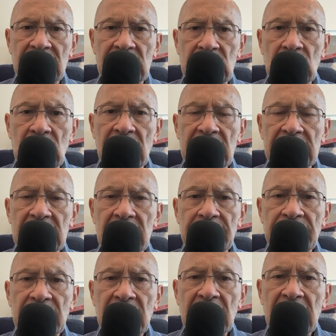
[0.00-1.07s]
Judaism,
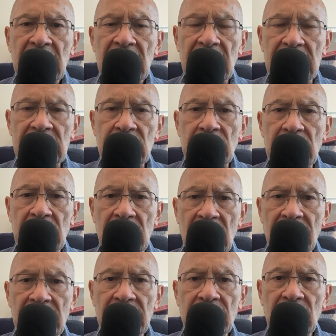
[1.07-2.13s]
its
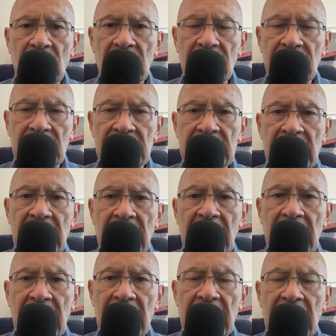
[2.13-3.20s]
recovered relevance,
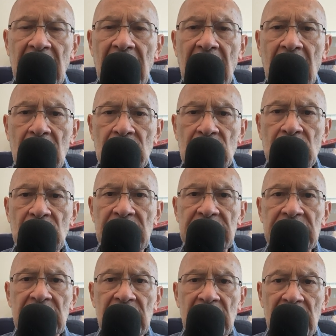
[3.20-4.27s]
and outreach
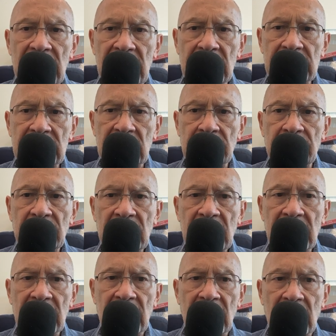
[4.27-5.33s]
leadership
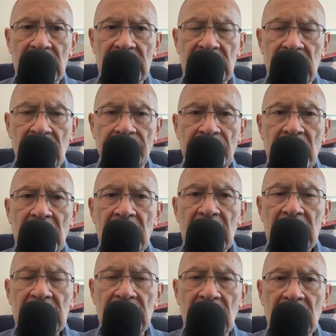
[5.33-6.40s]
in a nutshell.
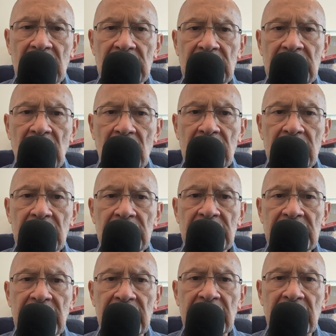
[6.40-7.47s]
The consultant
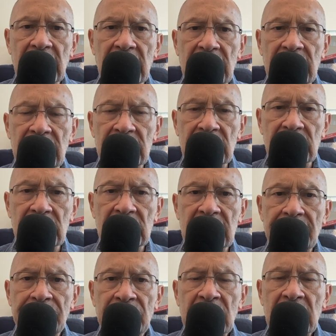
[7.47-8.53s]
set the conditions,
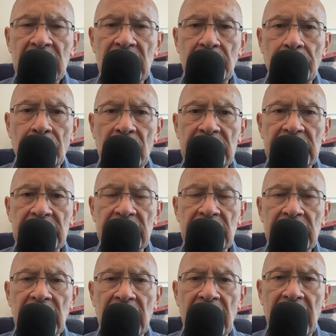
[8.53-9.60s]
the president
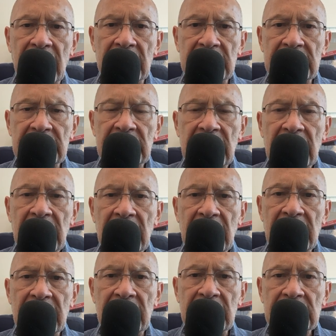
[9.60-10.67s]
the ends,
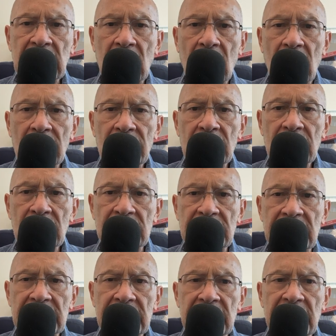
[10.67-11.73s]
and this author
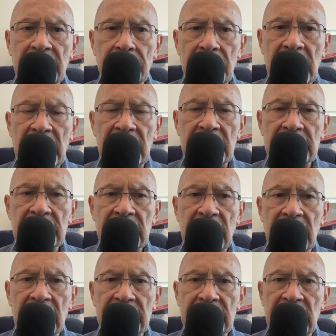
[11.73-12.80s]
suggested the means in
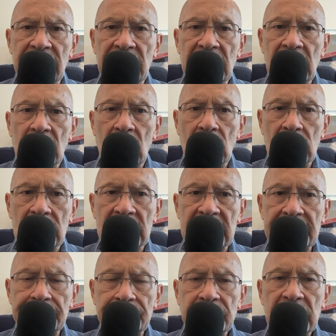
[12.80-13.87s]
achieving the goals.
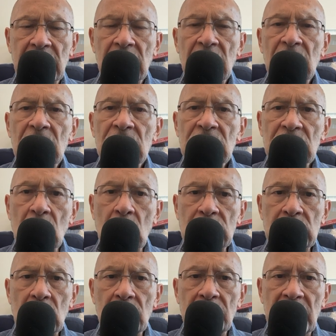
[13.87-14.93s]

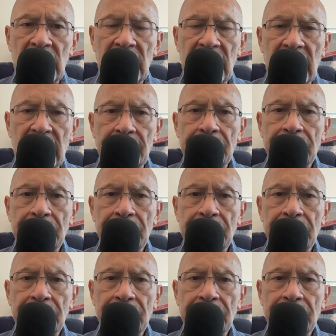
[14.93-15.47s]
Social media.